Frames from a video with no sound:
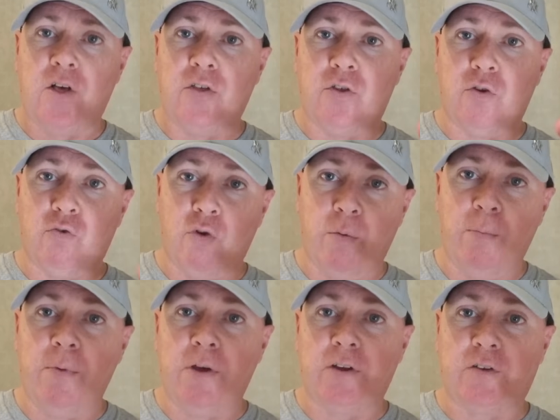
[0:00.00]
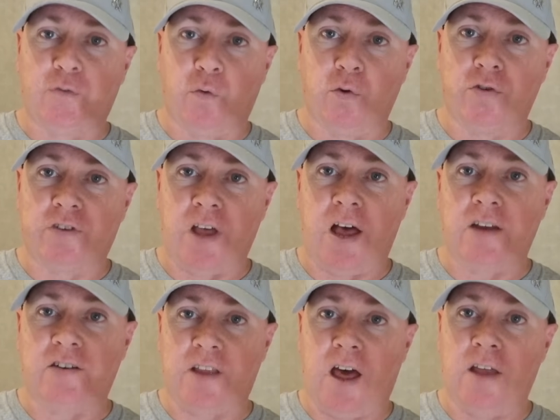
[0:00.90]
the room is
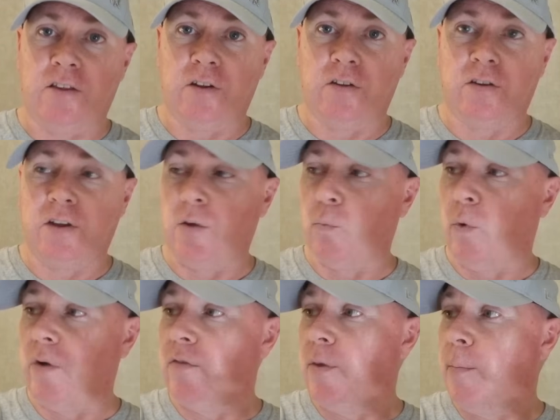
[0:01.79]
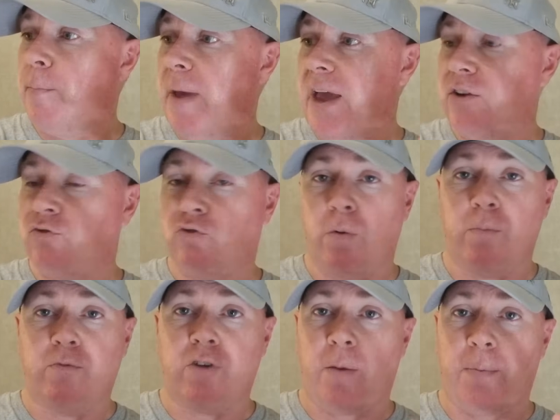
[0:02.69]
4-star standard. One of the best
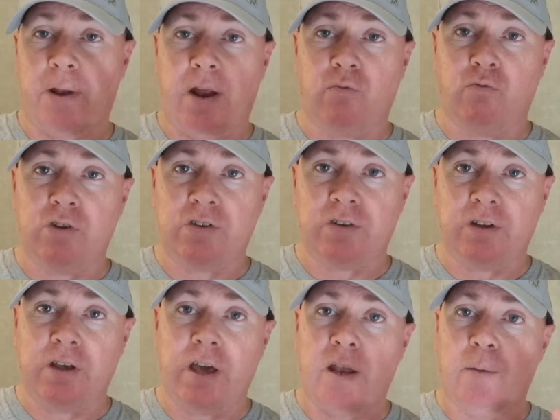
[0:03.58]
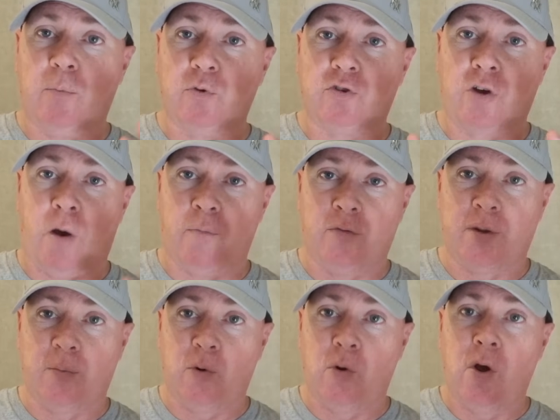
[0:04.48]
rooms I've been in recently and the most
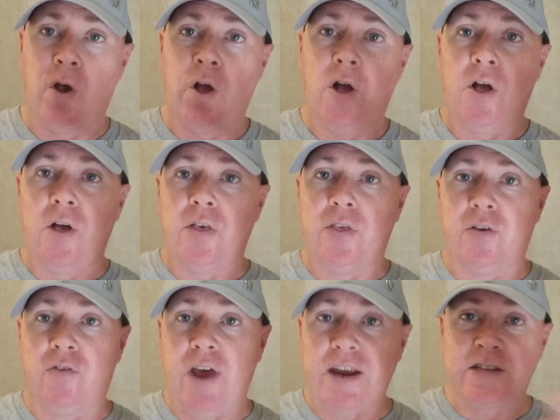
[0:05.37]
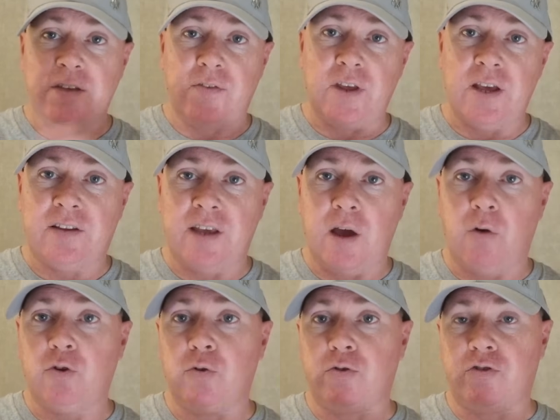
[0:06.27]
comfortable. The rest of the
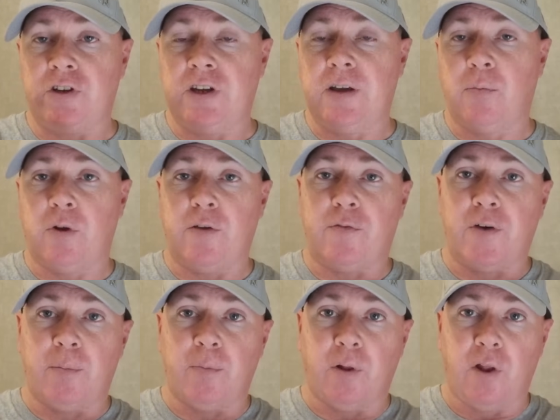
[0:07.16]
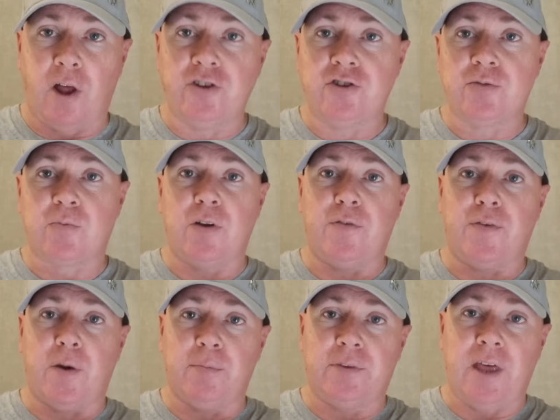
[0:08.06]
hotel, you'll see I'm going to film the lunch, I'm going to
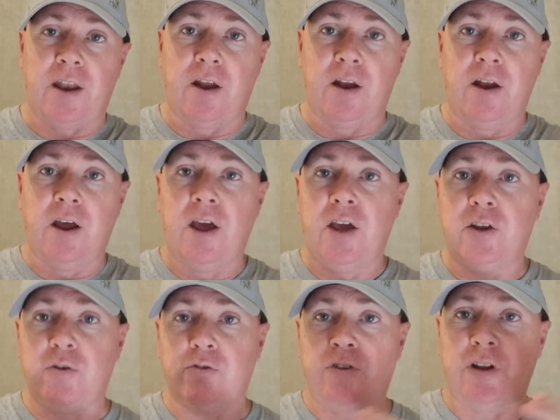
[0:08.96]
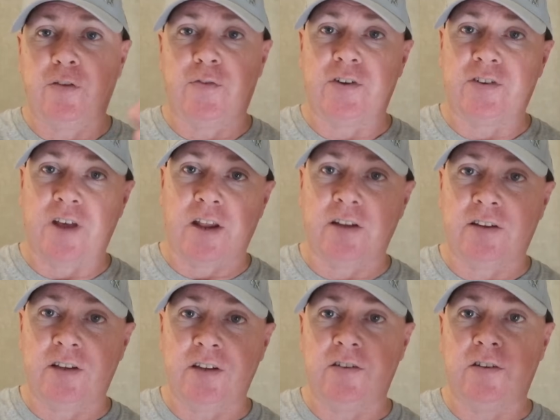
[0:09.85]
film dinner. You'll see the
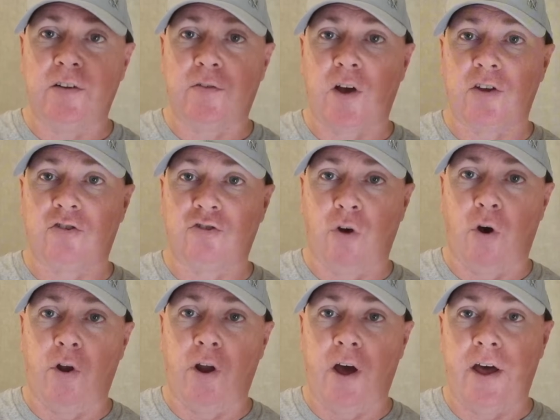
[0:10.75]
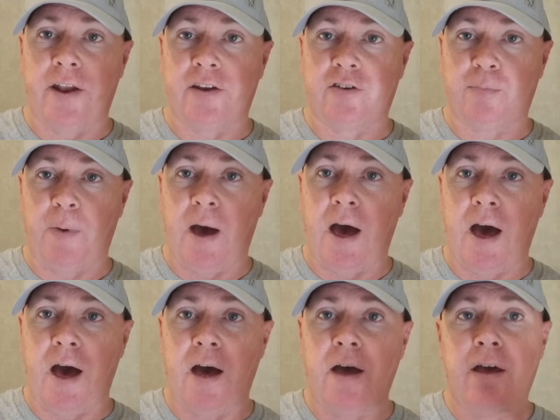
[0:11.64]
facilities. They've got a sauna and a
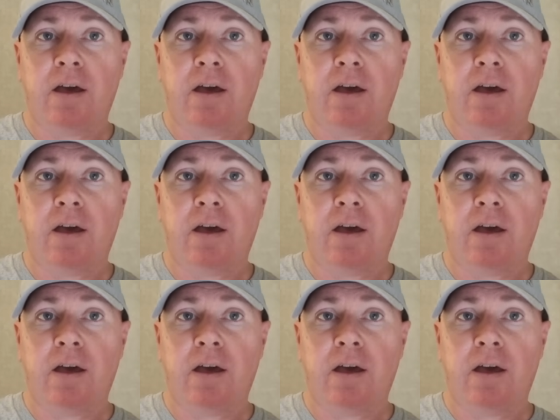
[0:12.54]
spa,